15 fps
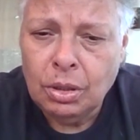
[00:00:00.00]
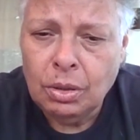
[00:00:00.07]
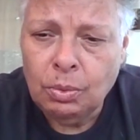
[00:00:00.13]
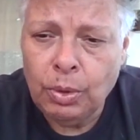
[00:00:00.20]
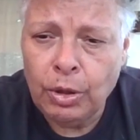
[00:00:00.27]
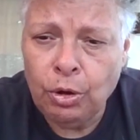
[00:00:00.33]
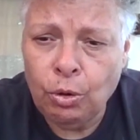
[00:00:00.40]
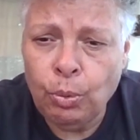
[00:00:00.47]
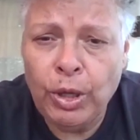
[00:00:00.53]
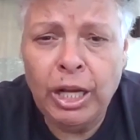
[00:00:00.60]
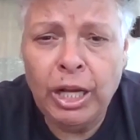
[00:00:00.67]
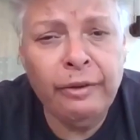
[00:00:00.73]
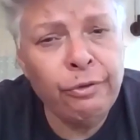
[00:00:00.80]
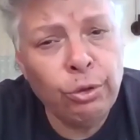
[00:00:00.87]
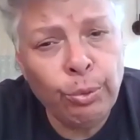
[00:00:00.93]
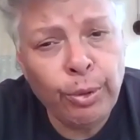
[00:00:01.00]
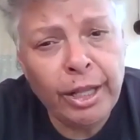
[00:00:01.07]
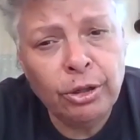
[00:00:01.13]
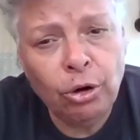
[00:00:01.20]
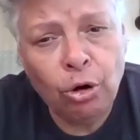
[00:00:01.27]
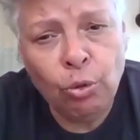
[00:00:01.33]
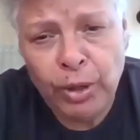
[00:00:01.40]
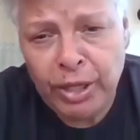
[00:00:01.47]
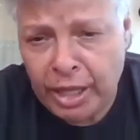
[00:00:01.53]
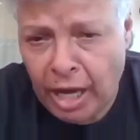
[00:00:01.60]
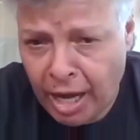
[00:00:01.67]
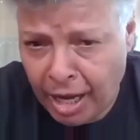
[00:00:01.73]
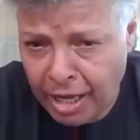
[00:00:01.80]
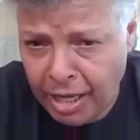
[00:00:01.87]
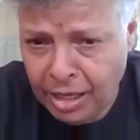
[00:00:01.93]
whether we live through it or we
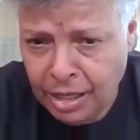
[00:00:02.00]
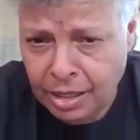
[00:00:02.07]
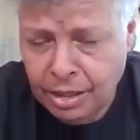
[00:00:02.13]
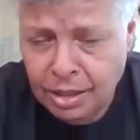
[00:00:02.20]
die,